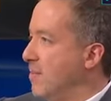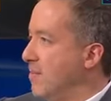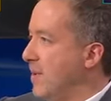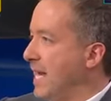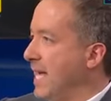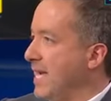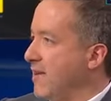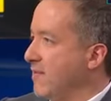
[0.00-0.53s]

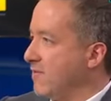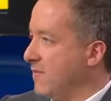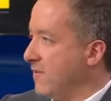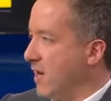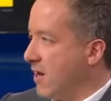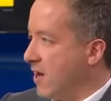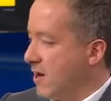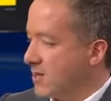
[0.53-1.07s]
play
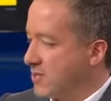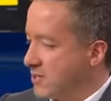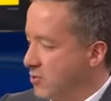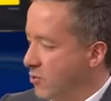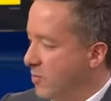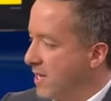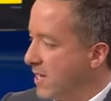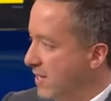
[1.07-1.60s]
for
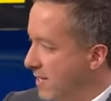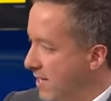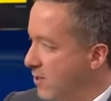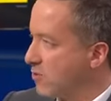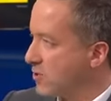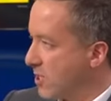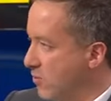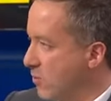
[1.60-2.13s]
Arsenal, but he
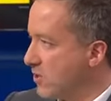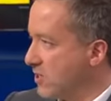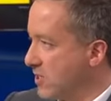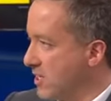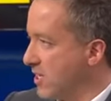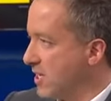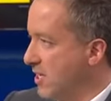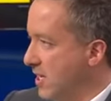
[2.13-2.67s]
also wants
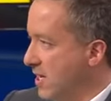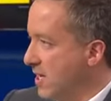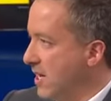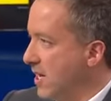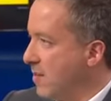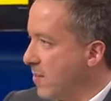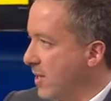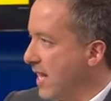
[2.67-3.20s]
to
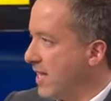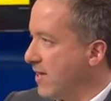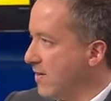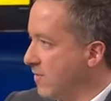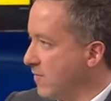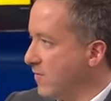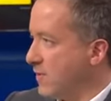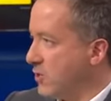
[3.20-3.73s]
play
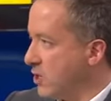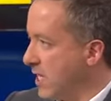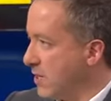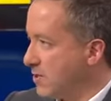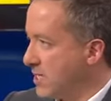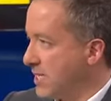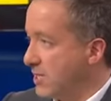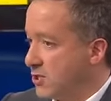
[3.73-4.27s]
for
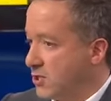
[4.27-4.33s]
Chelsea.